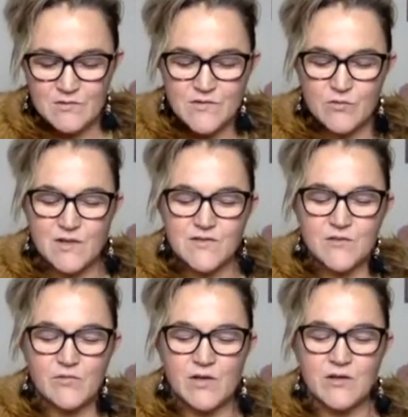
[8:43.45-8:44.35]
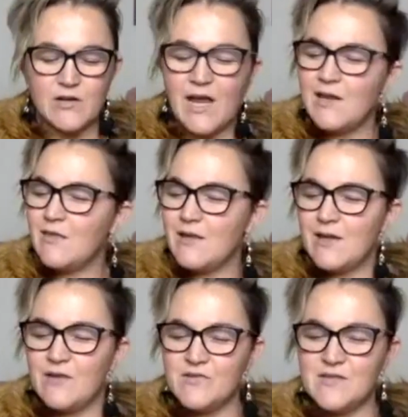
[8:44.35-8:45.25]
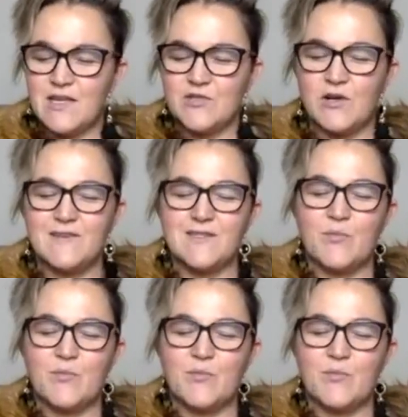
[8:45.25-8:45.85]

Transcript: And so I surrender anything else that tries